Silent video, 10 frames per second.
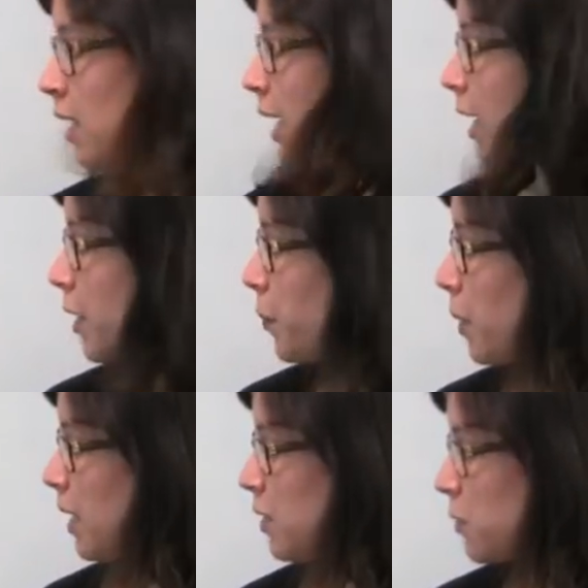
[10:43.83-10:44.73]

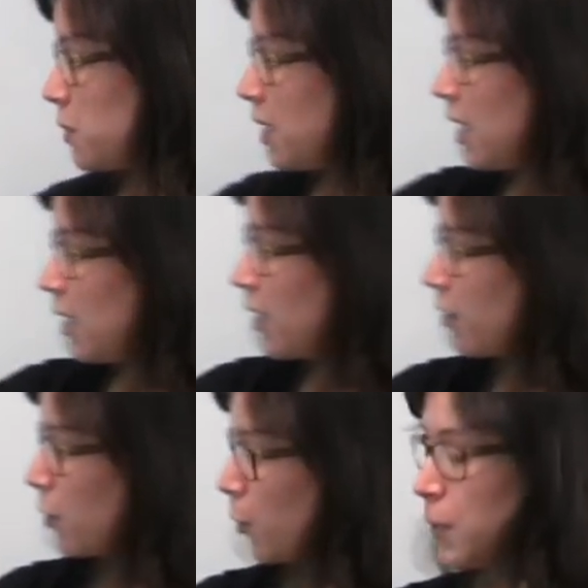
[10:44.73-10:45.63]
And so z, therefore,